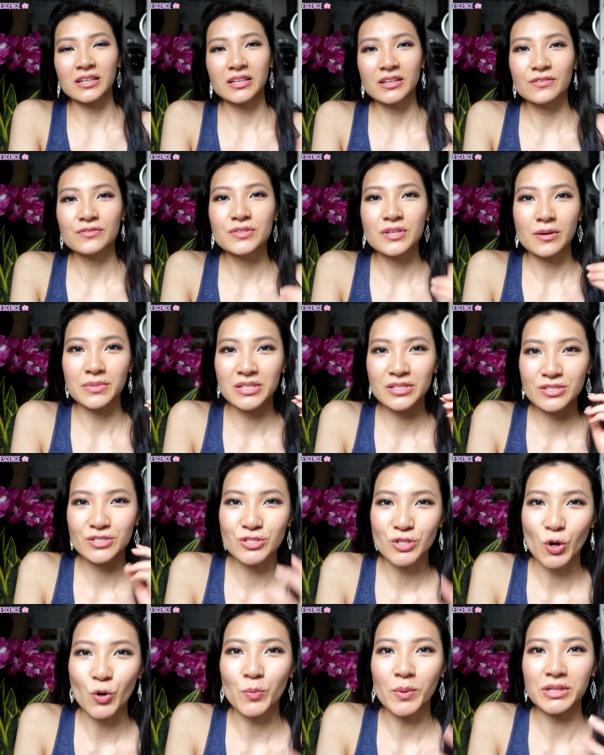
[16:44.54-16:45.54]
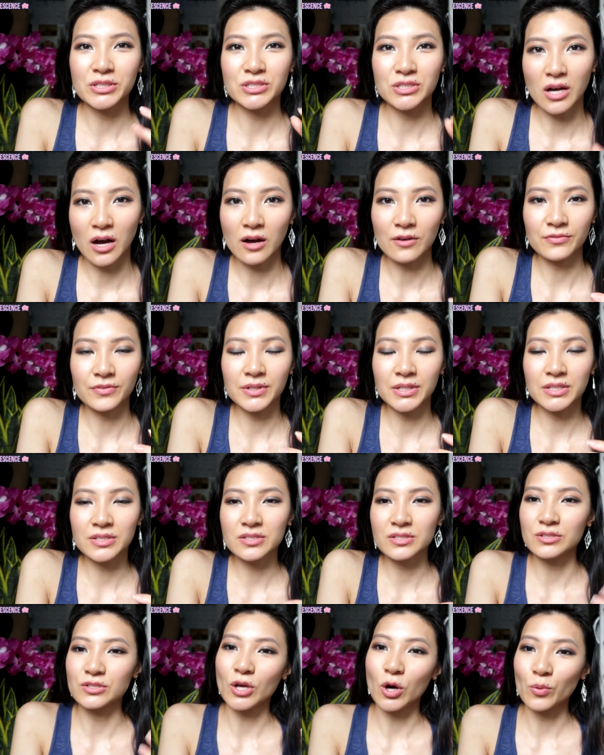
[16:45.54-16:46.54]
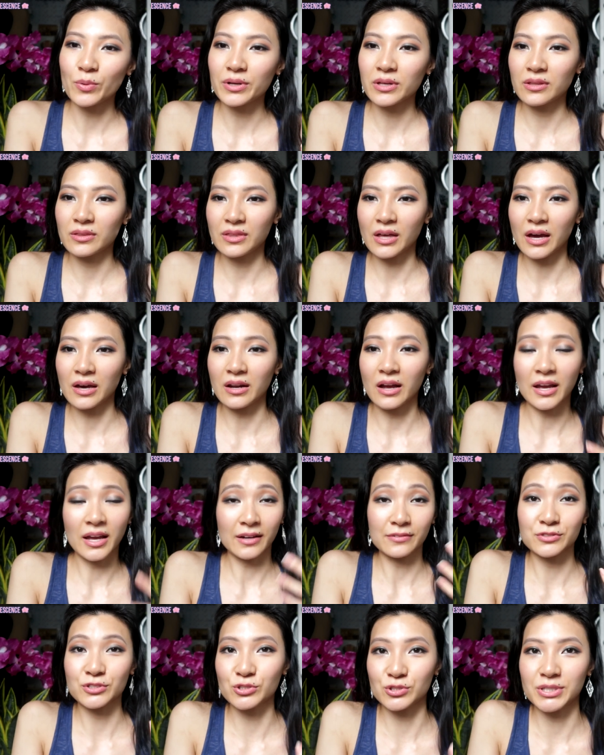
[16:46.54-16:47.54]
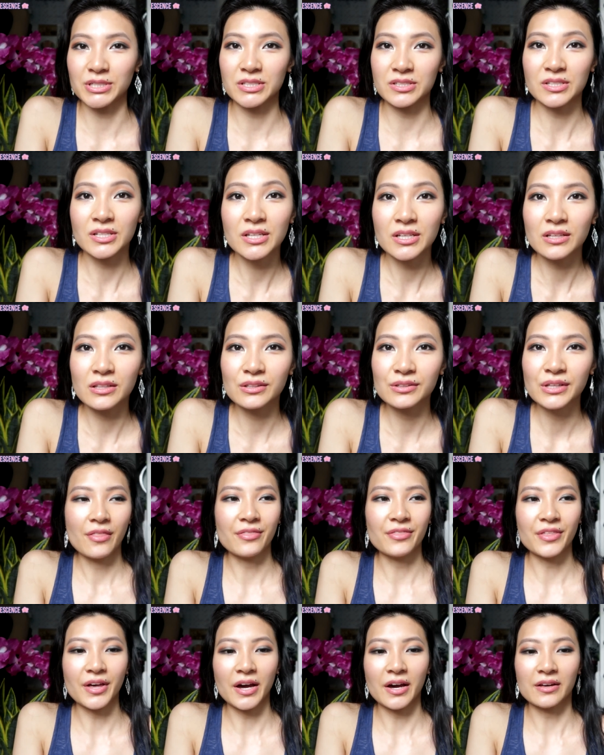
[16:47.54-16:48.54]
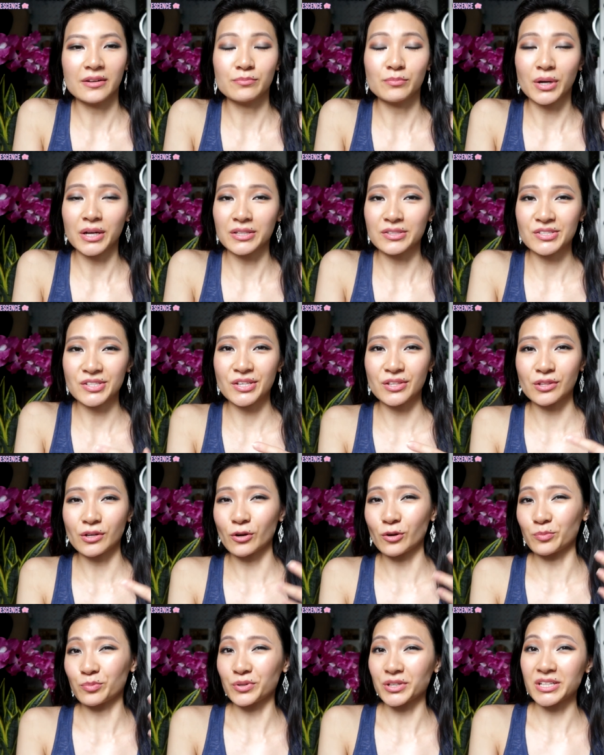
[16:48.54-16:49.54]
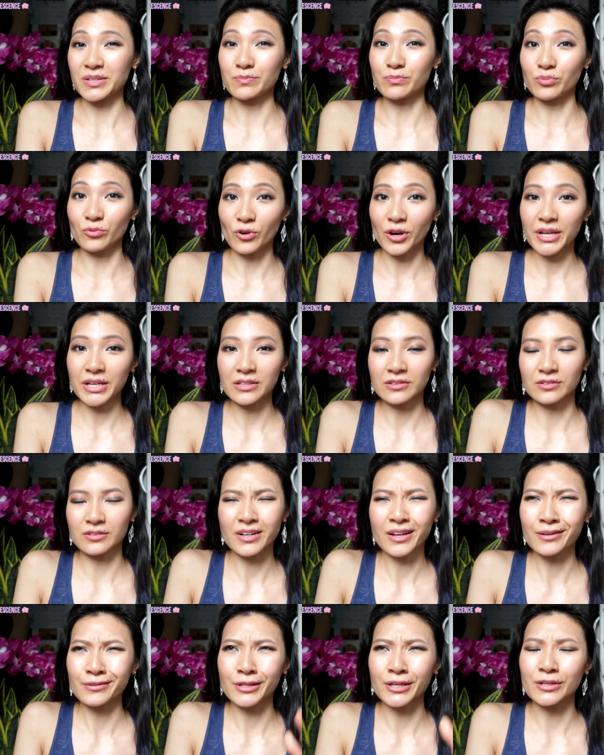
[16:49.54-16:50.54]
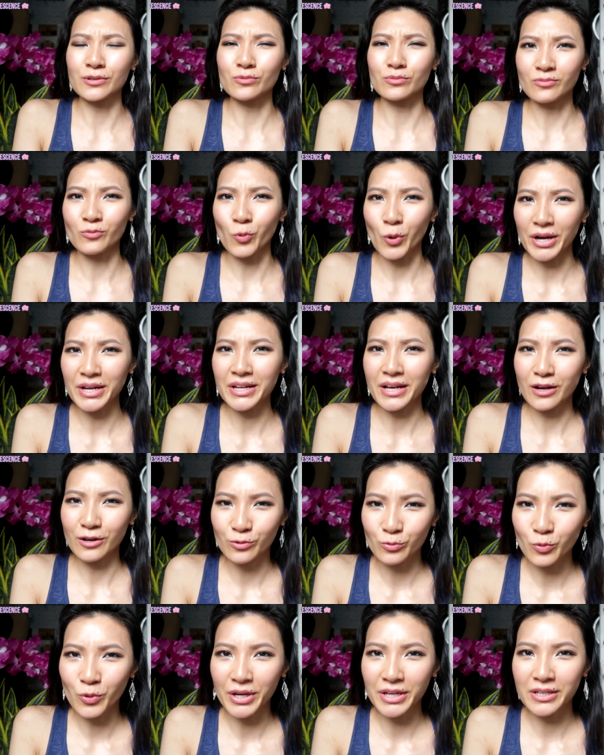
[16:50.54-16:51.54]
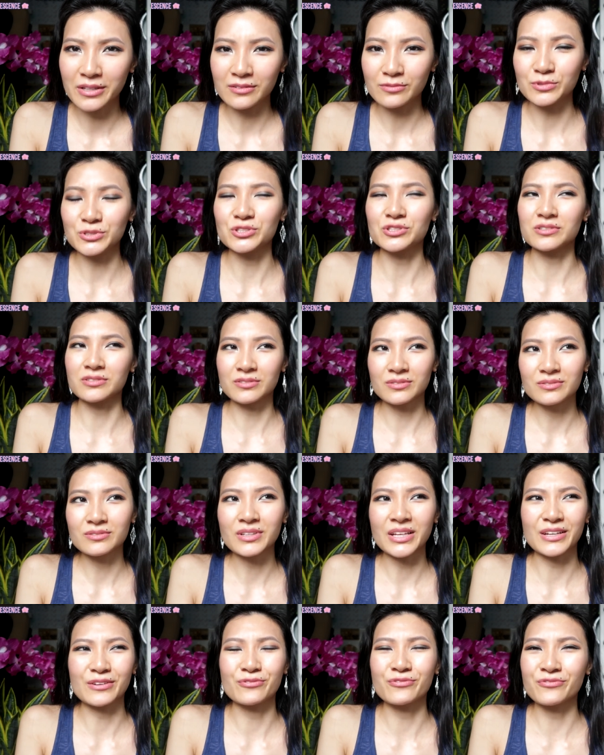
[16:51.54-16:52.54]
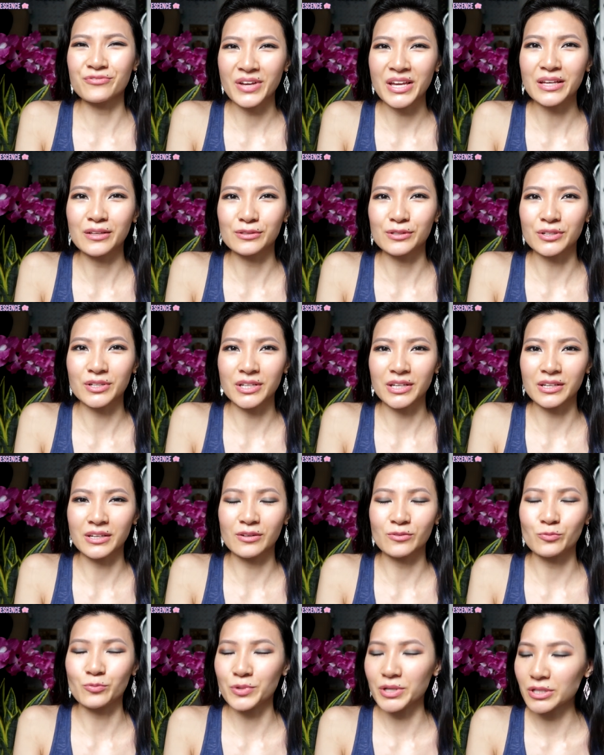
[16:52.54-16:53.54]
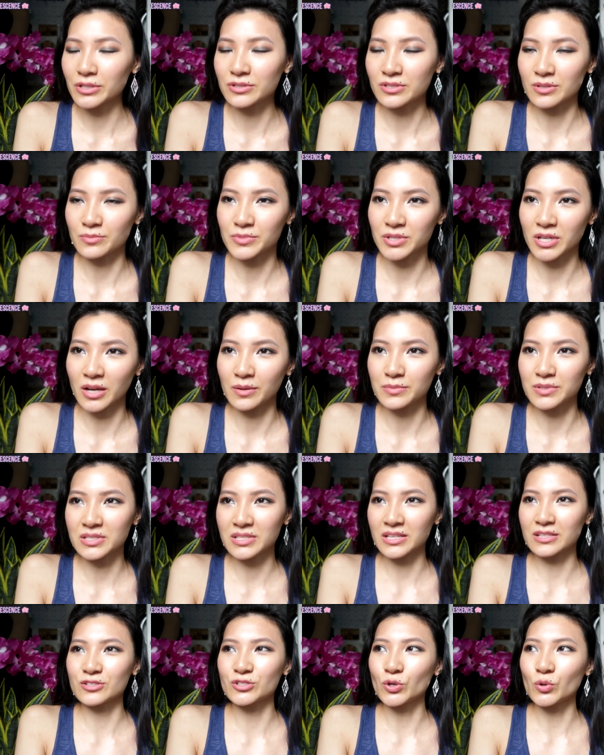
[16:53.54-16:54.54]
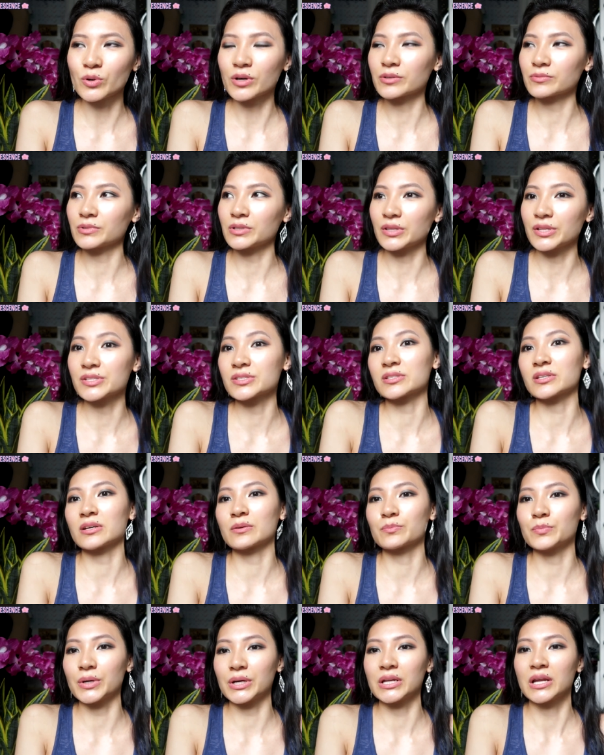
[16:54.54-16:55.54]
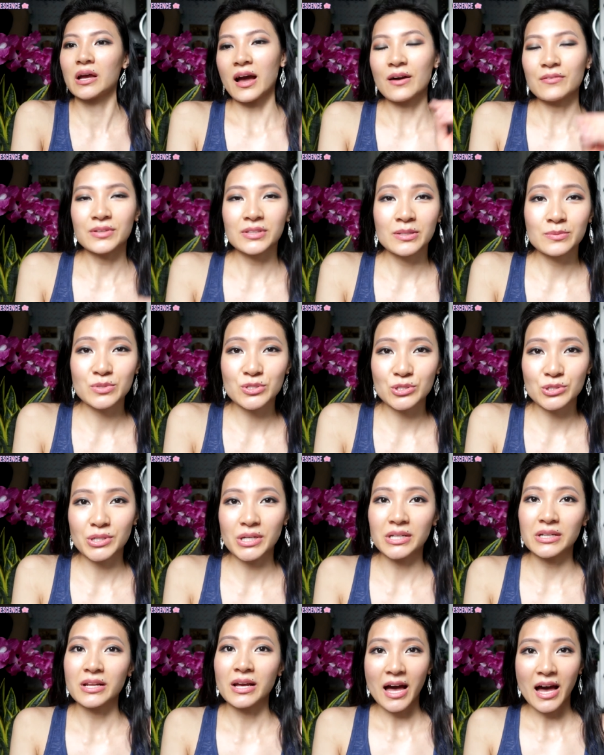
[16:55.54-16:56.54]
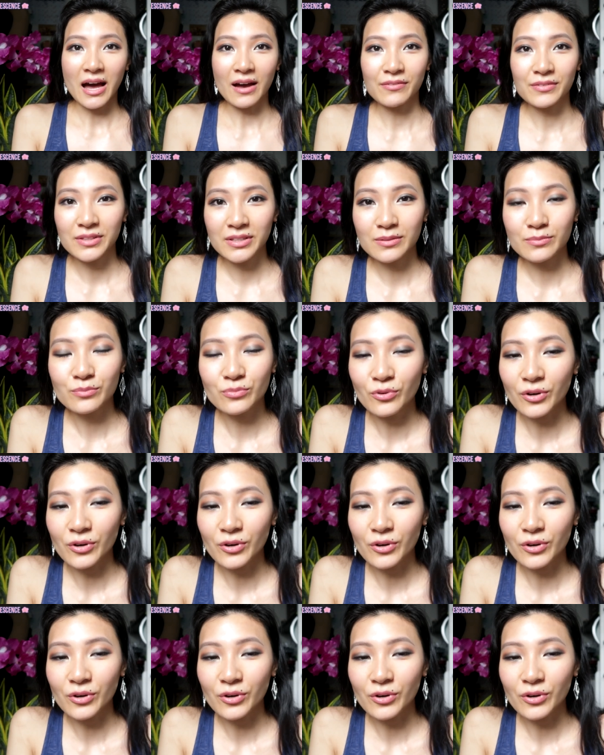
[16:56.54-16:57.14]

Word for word: It gives me so much confidence knowing that I have straight teeth teeth that my teeth are pretty bright. They're not like white out white, which is like fake looking and weird sometimes. It's like so unrealistic, but having them straight, having them